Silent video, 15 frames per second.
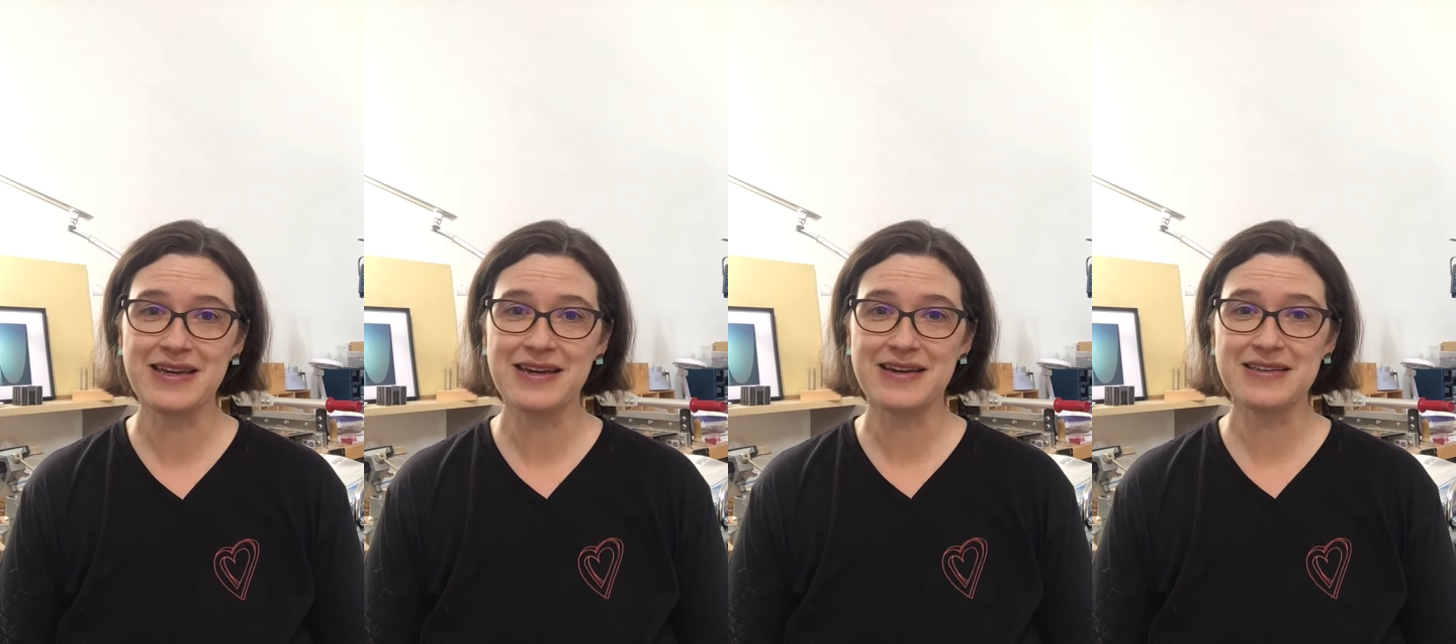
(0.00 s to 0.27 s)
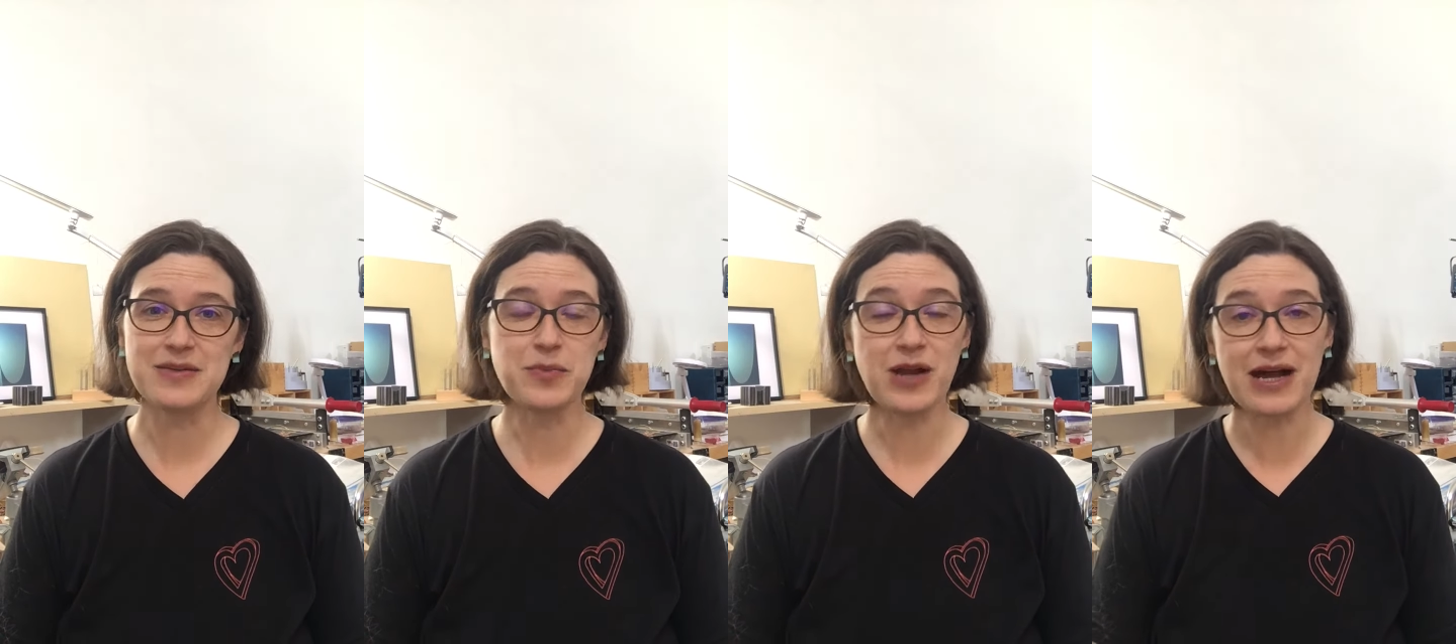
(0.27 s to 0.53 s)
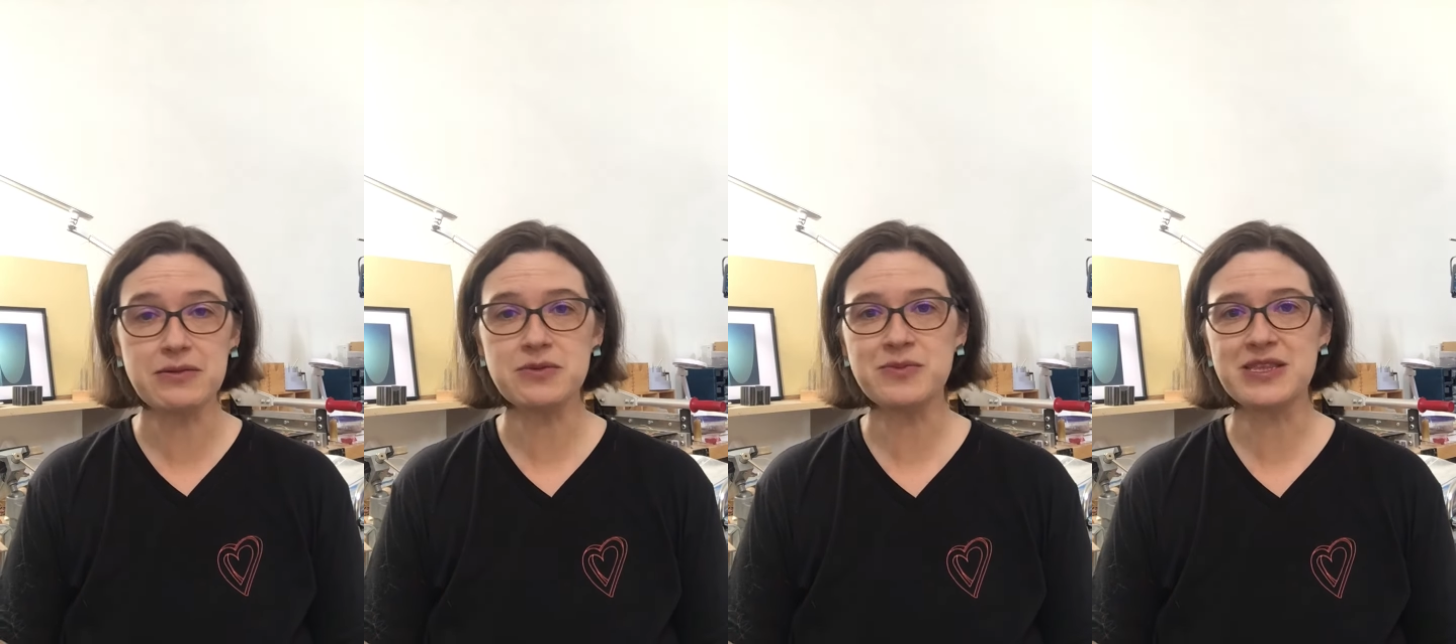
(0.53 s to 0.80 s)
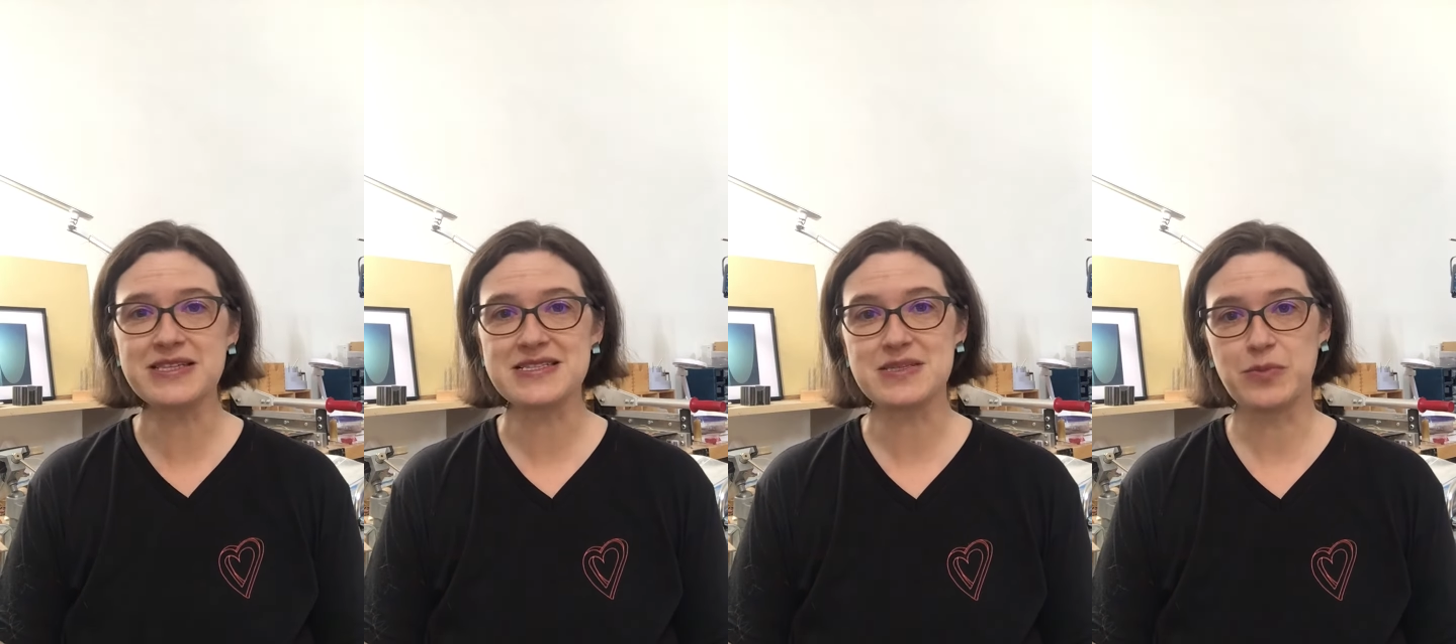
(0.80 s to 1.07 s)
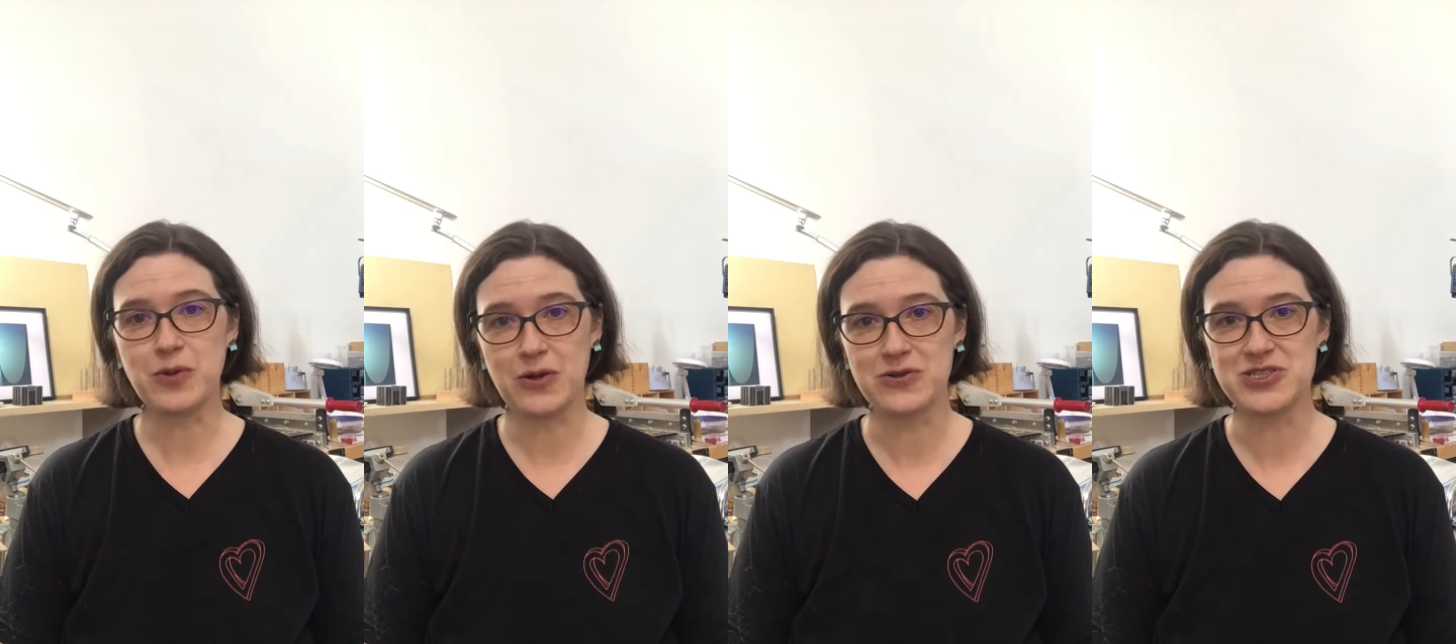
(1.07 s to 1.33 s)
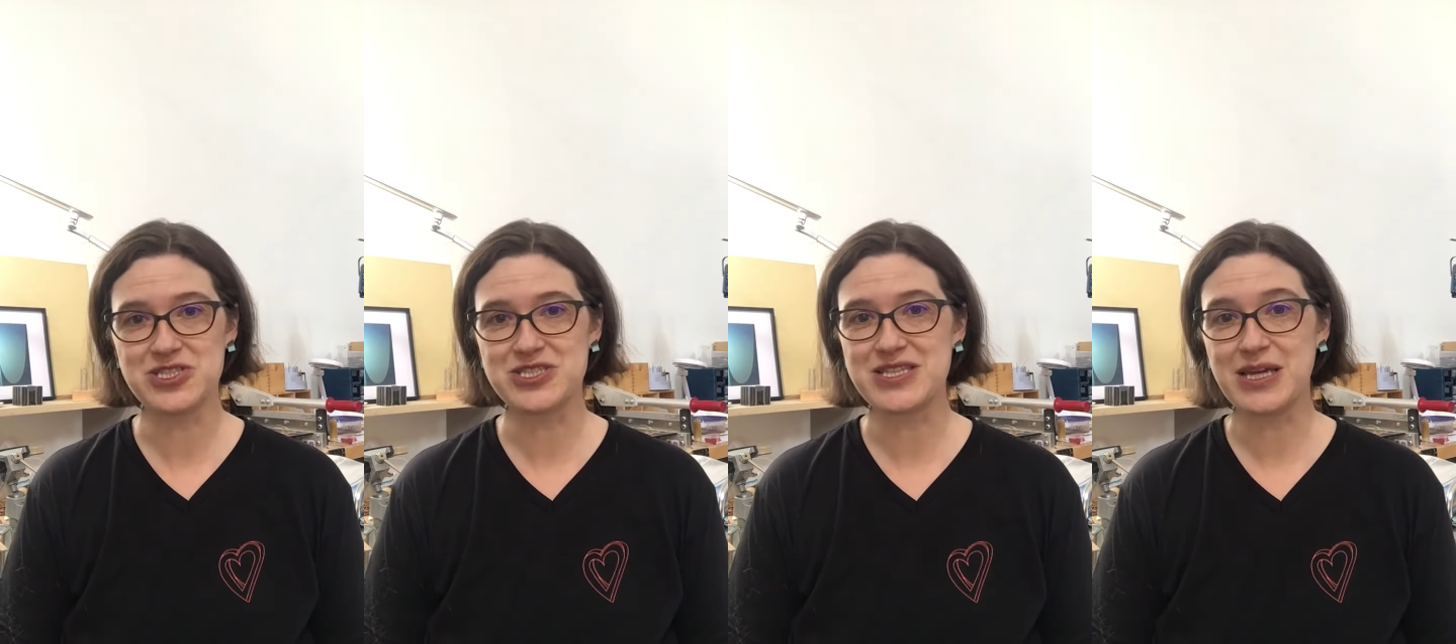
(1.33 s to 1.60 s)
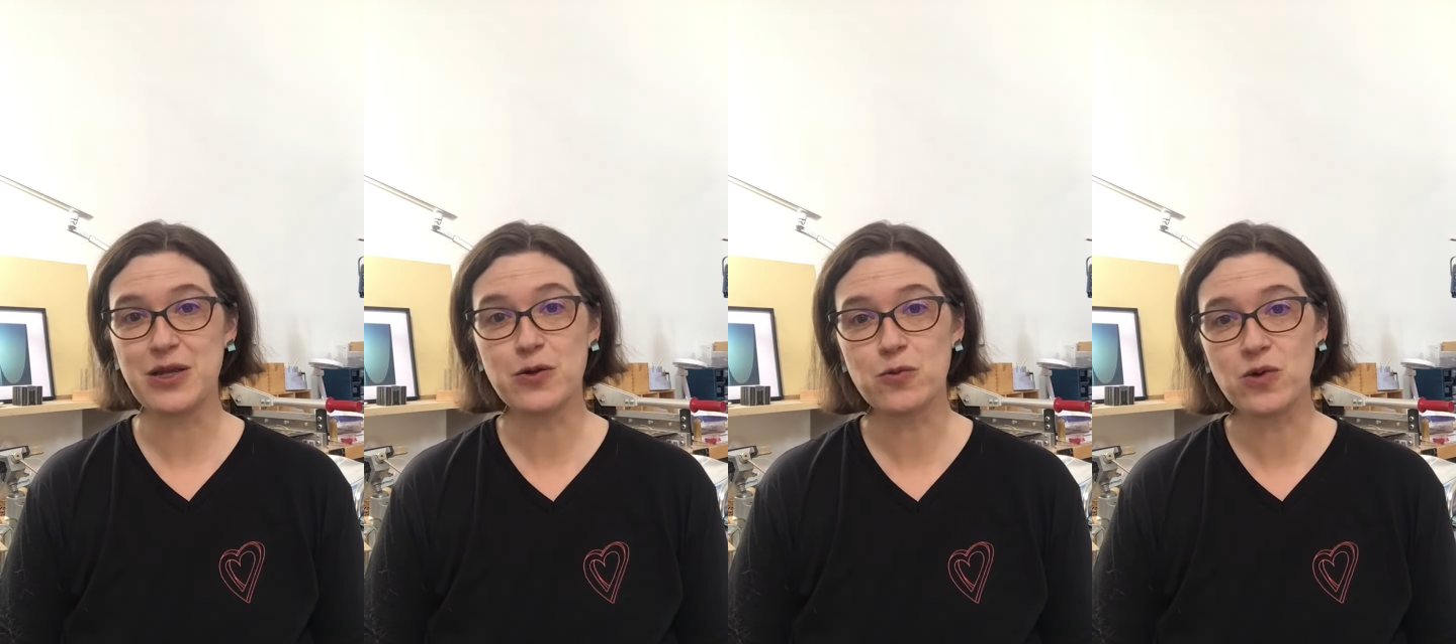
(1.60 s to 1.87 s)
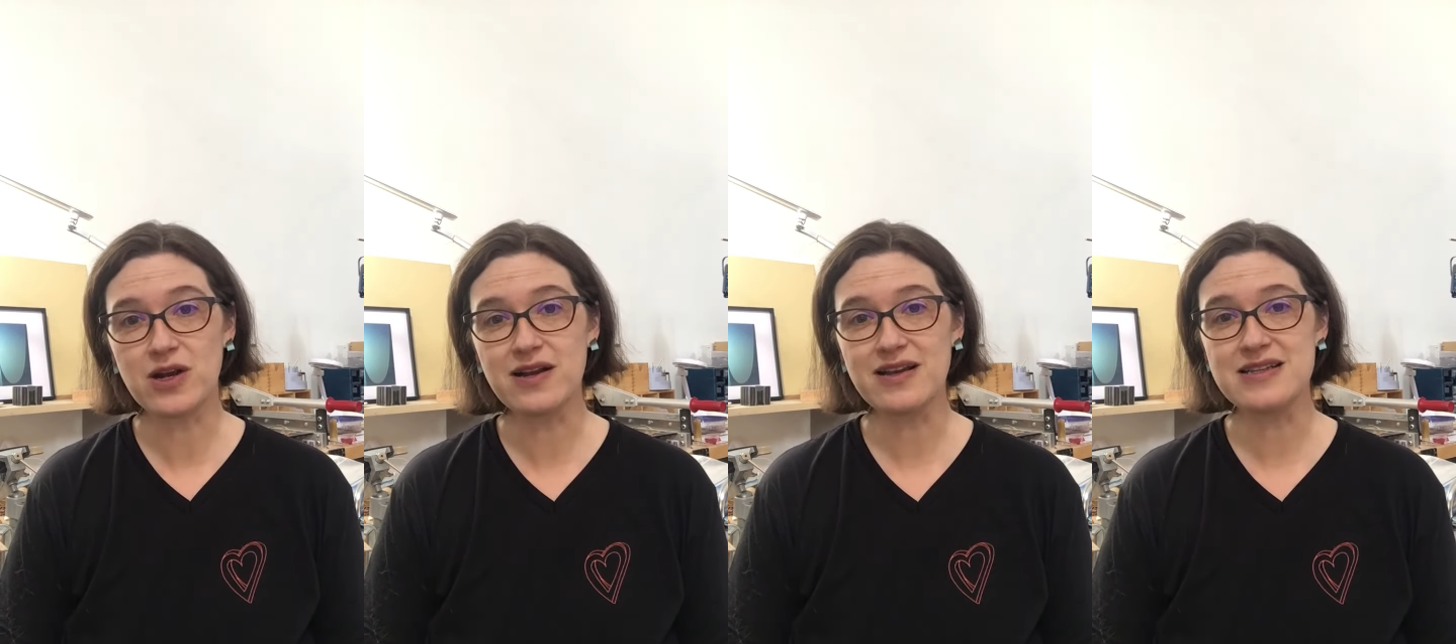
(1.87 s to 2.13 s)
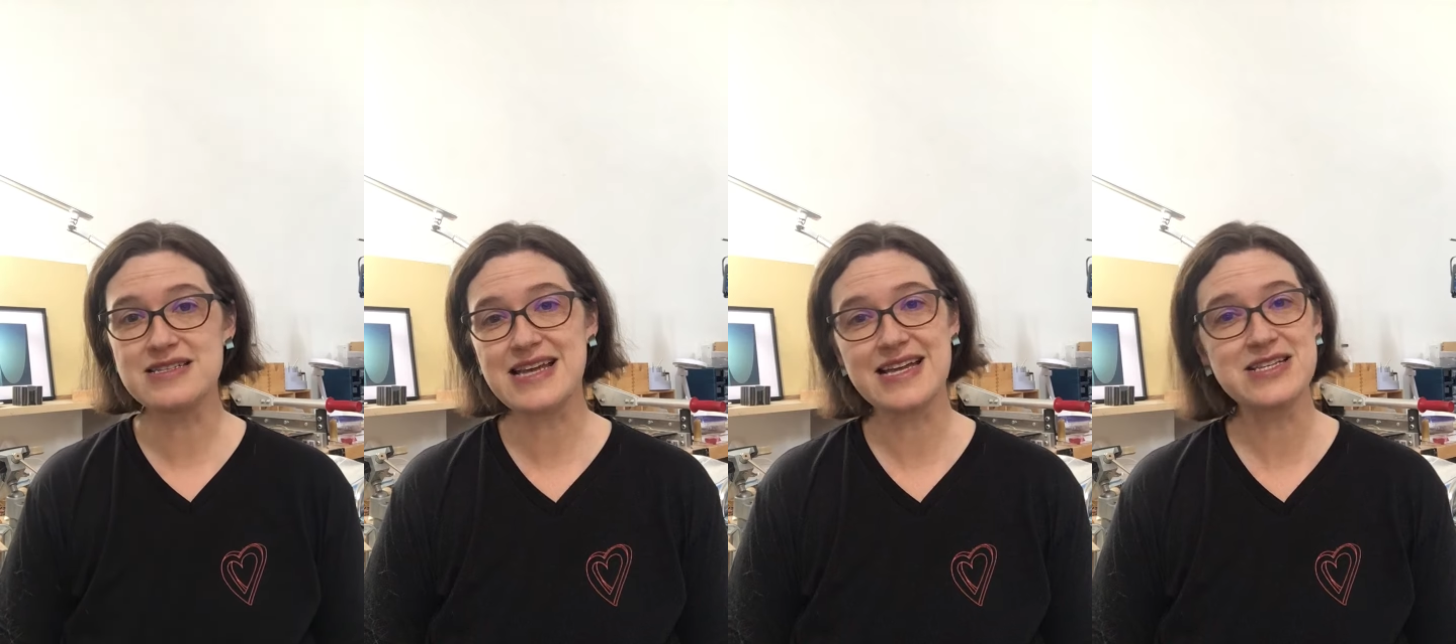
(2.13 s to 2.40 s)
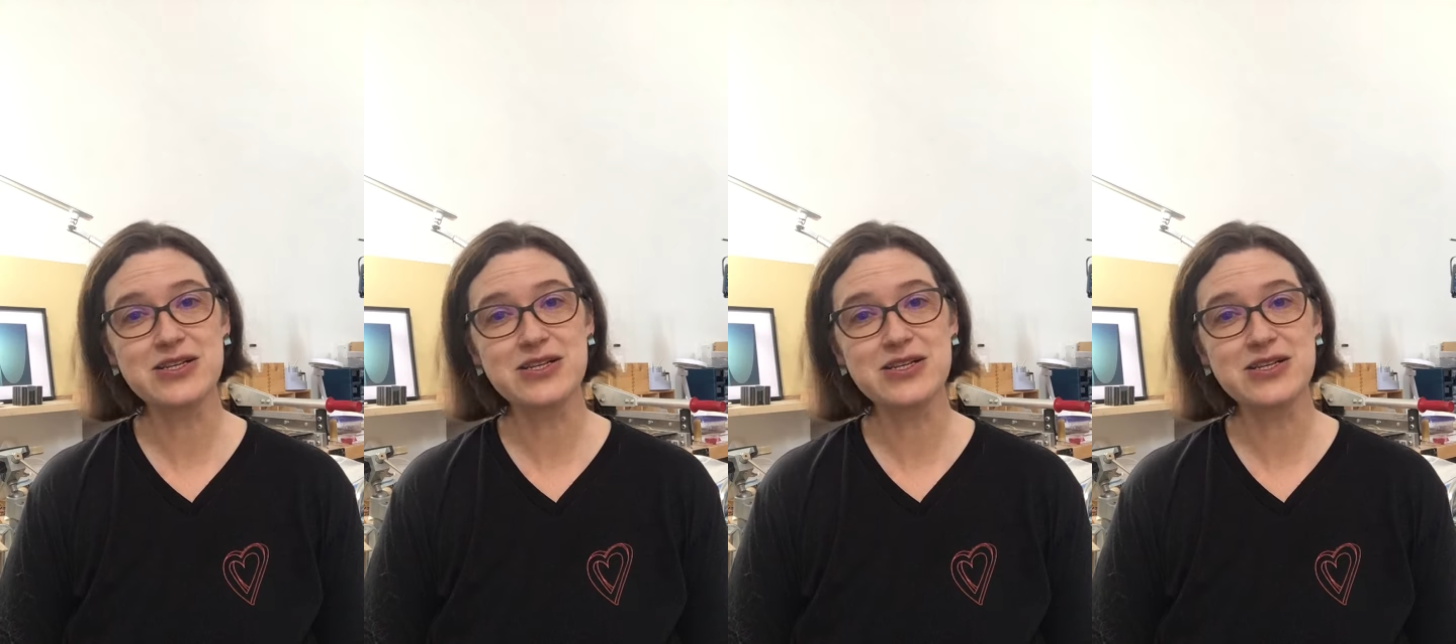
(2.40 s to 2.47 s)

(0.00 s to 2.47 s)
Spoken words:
And the problem with this approach is that your work can tend